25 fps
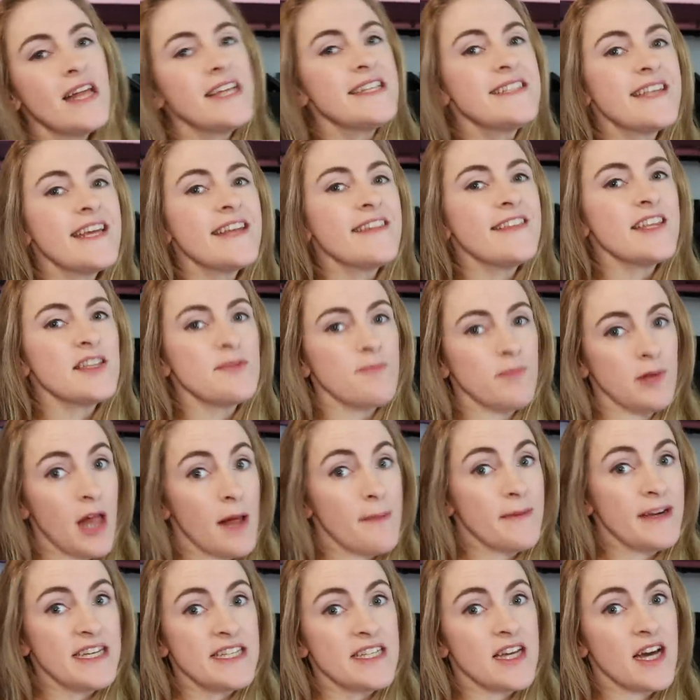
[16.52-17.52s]
let's get this
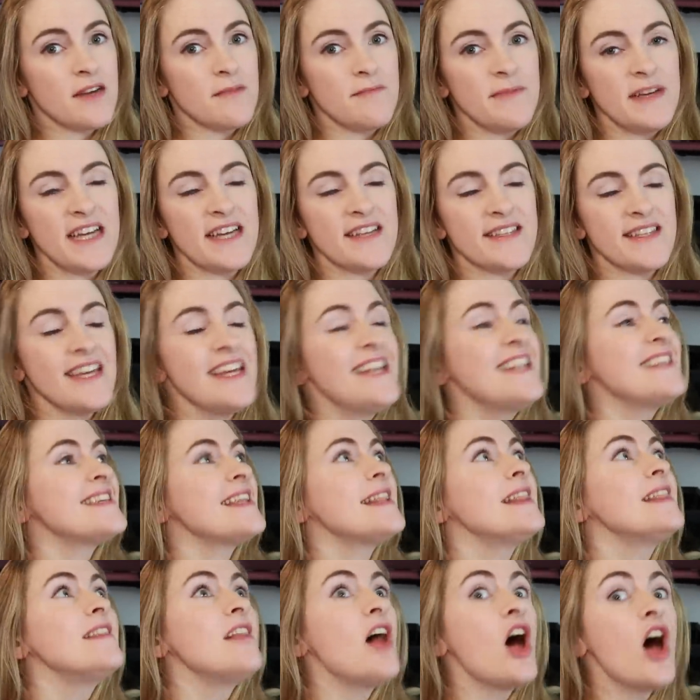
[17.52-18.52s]
plumbing done because it
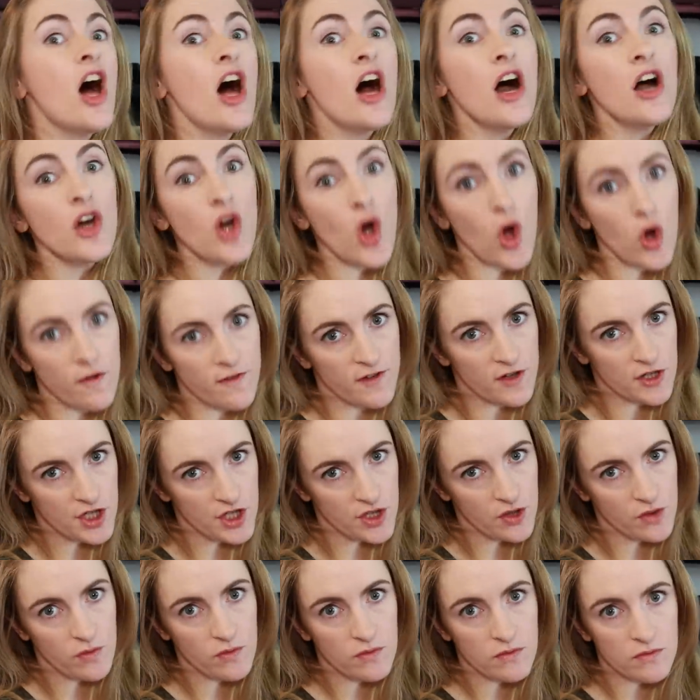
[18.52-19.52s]
is long
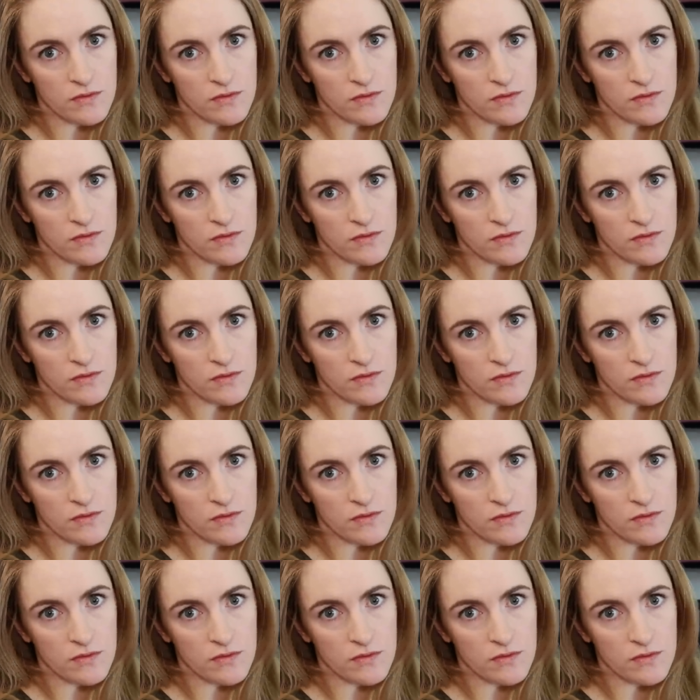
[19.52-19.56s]
overdue.